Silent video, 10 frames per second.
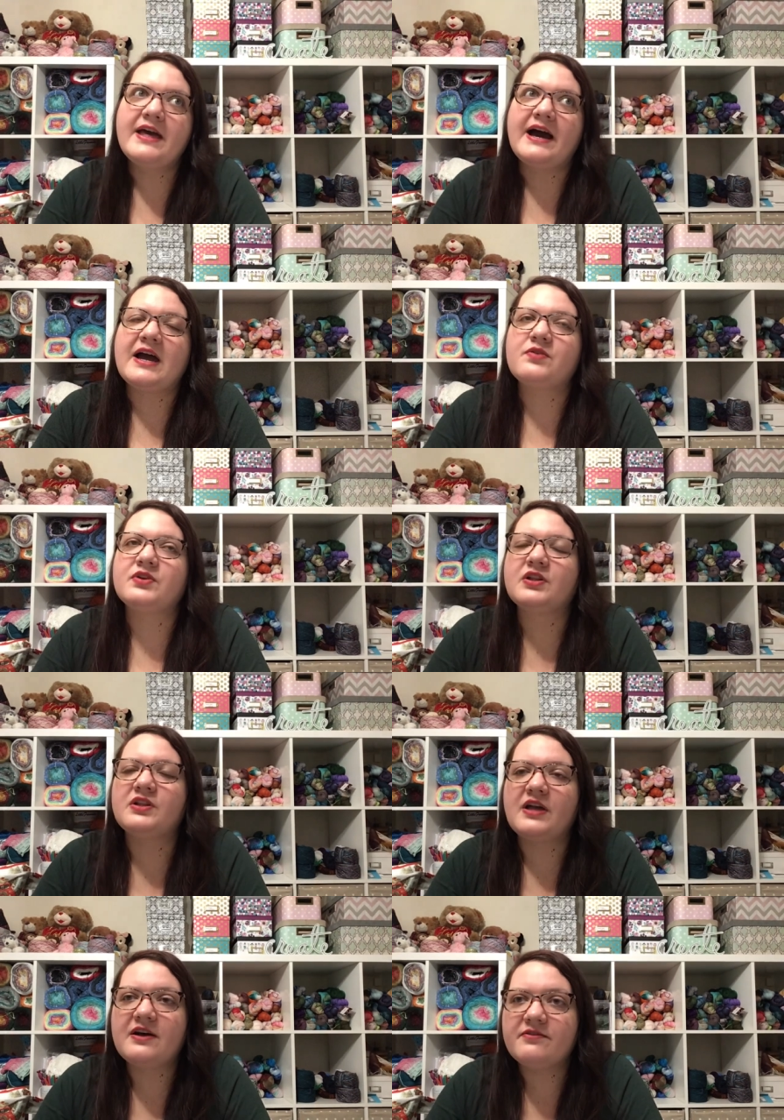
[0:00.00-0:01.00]
I would
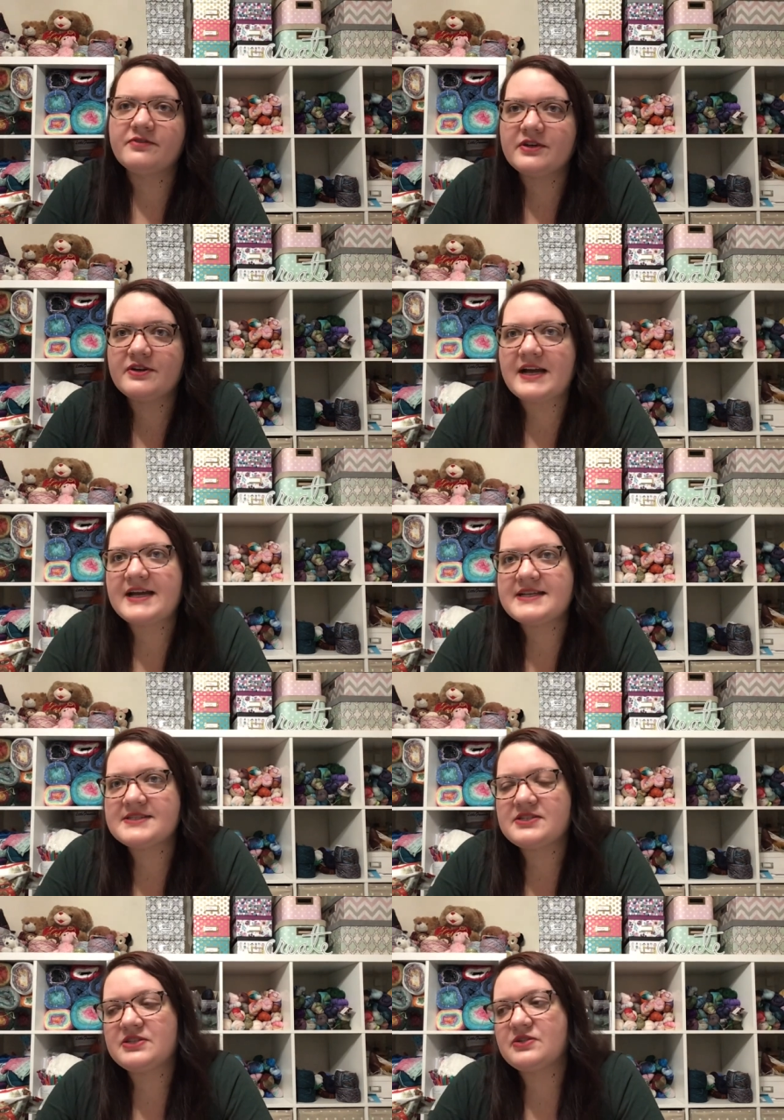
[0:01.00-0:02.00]
love for you guys
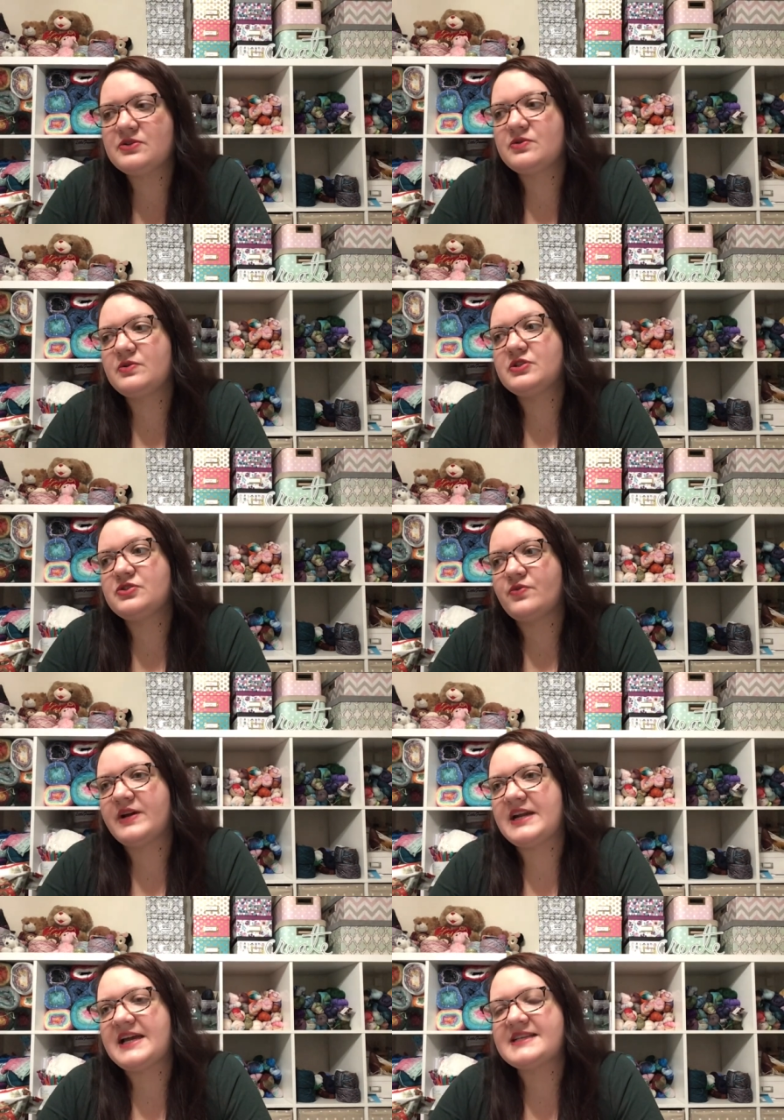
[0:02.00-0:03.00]
to
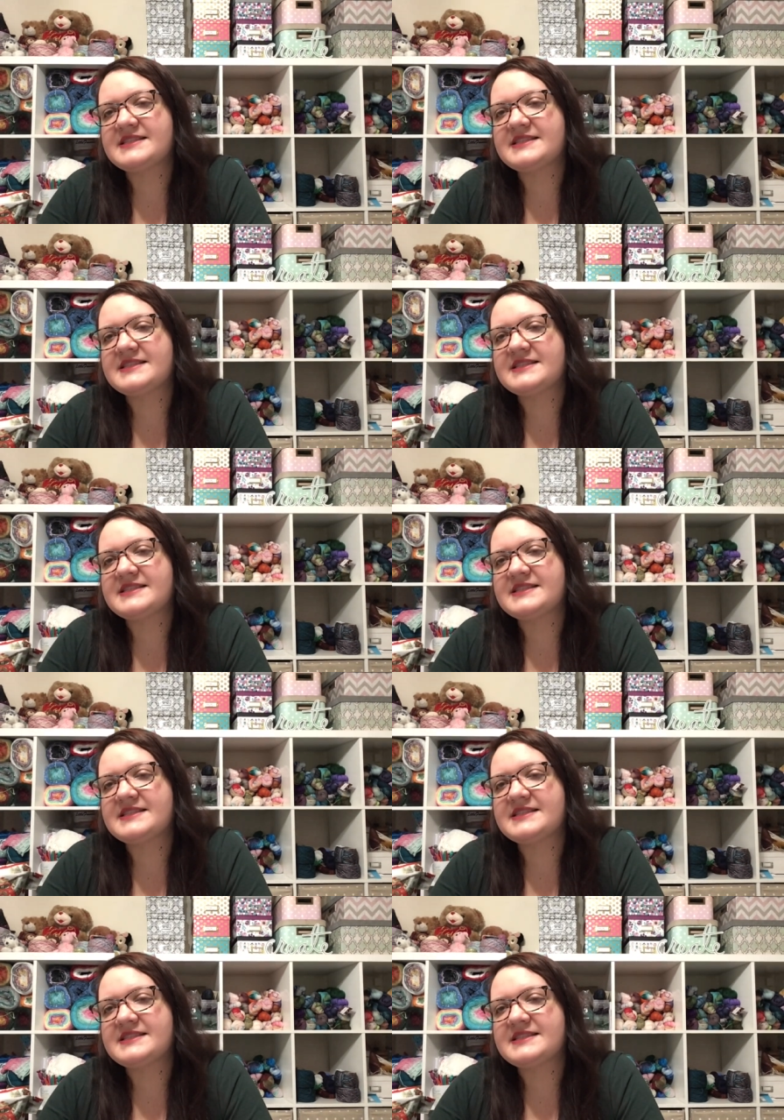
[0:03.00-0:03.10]
join us.